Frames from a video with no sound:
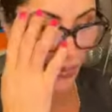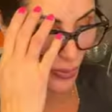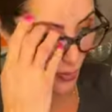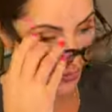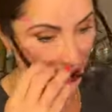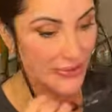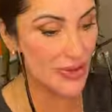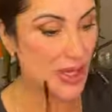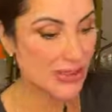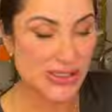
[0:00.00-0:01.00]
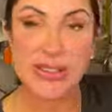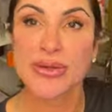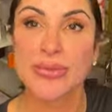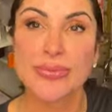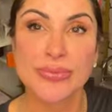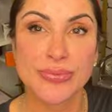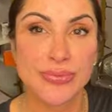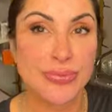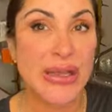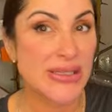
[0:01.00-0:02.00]
what I've lost
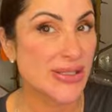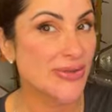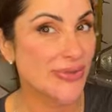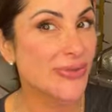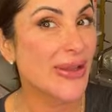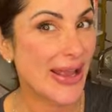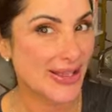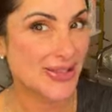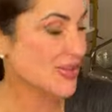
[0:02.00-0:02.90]
because of the hands of